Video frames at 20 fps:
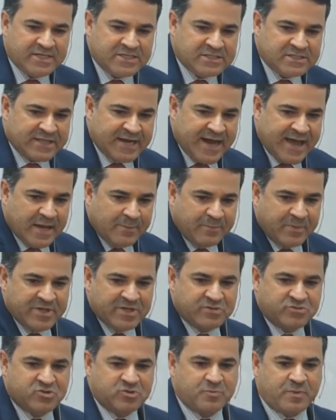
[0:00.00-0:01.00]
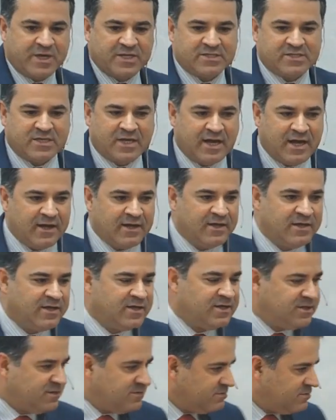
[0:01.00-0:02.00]
the leaves and
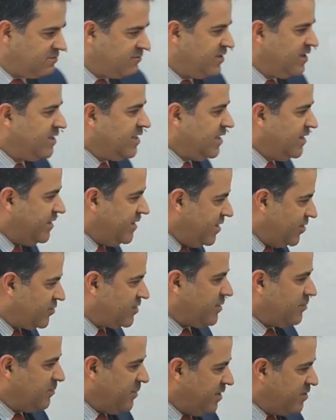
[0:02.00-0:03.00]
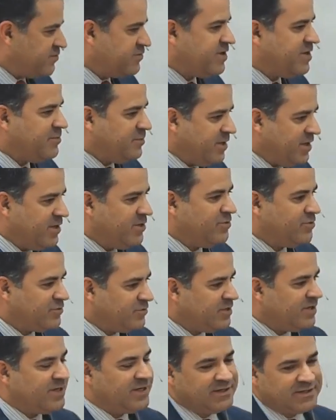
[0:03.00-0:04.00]
putting throughout the path
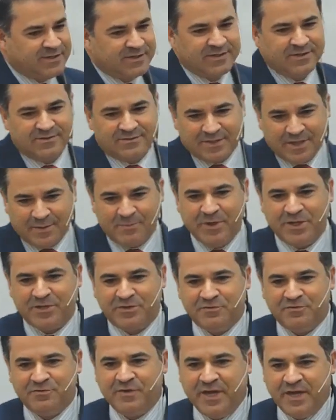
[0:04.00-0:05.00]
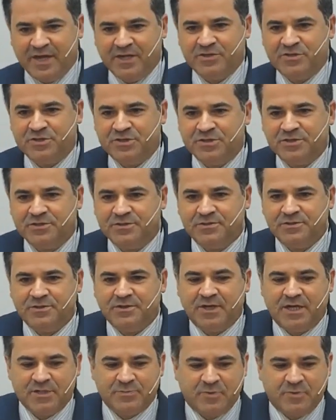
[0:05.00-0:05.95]
so Jesus could pass in there.